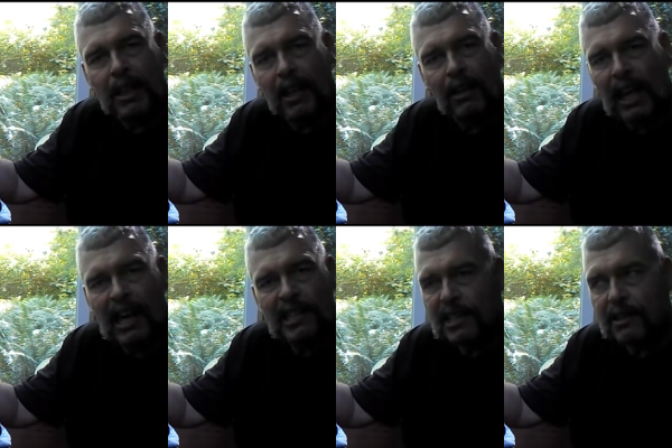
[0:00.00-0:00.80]
they'll
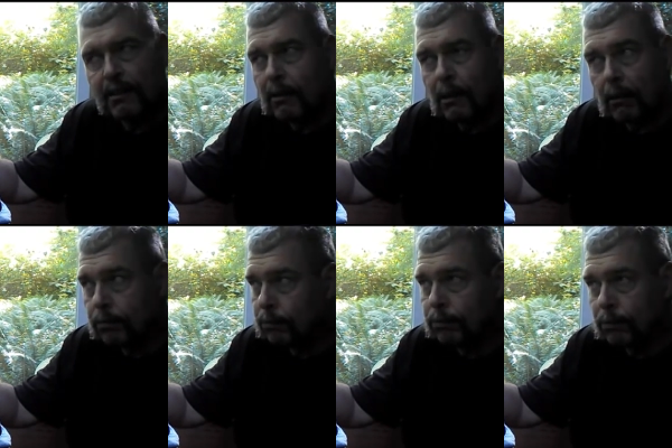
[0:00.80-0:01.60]
last
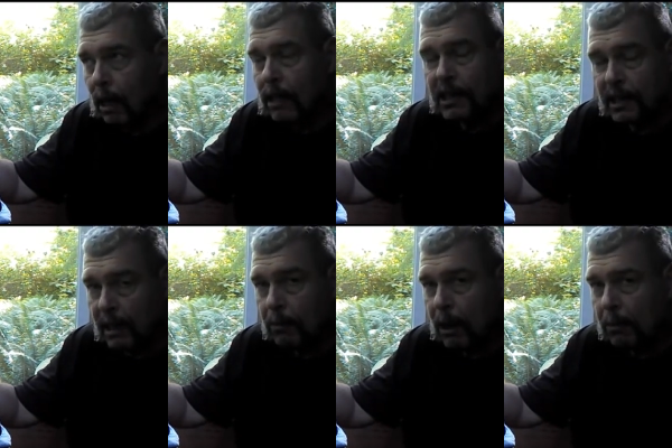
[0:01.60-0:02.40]
honestly,
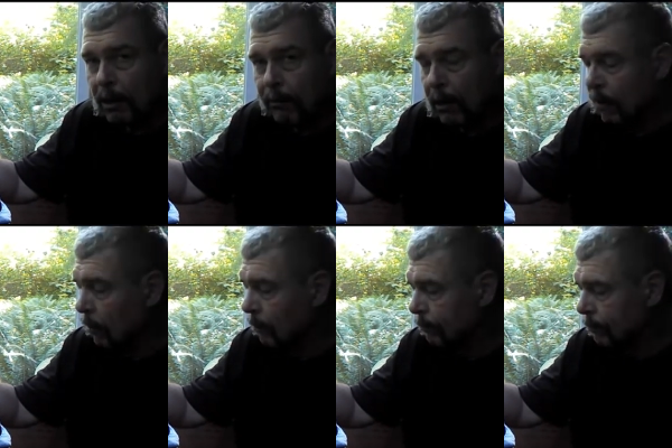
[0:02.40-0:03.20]
probably forever.
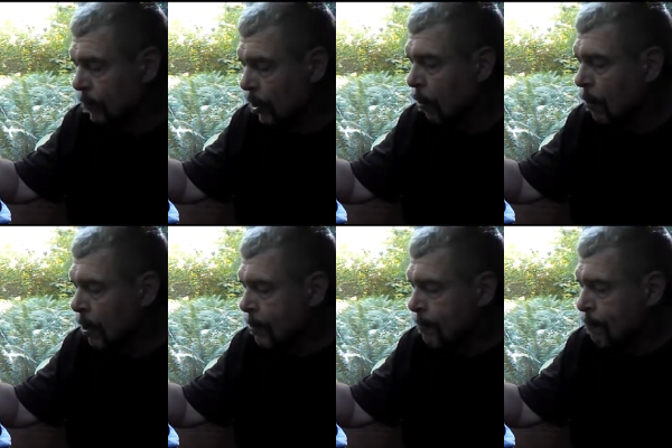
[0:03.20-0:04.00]
So,
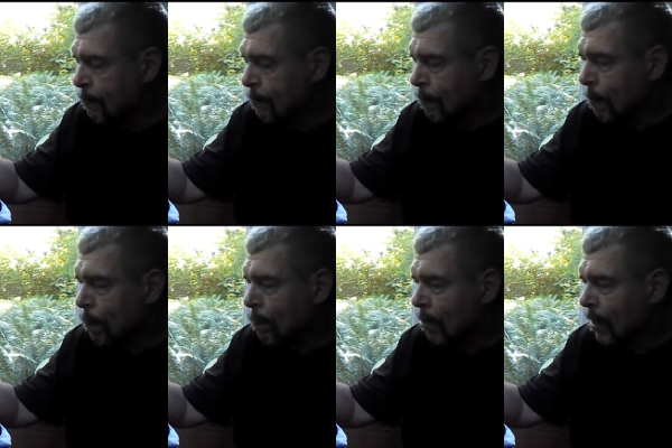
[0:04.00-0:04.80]

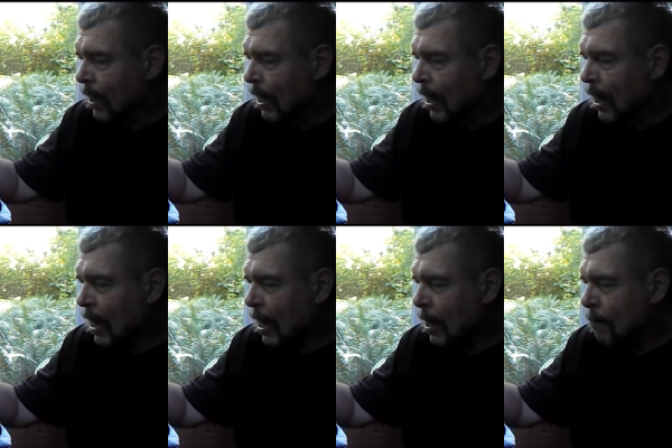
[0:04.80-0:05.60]

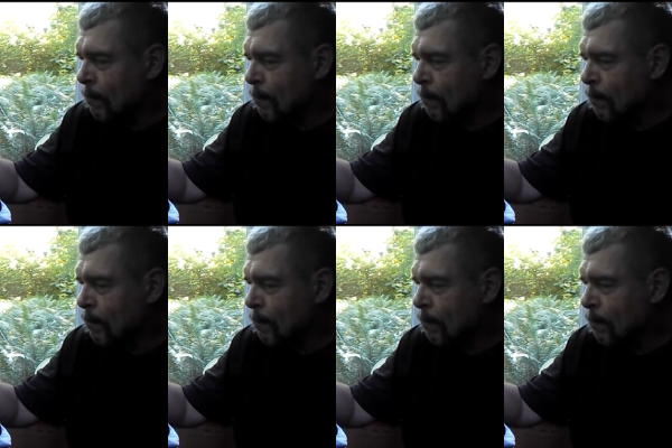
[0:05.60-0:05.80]
uh,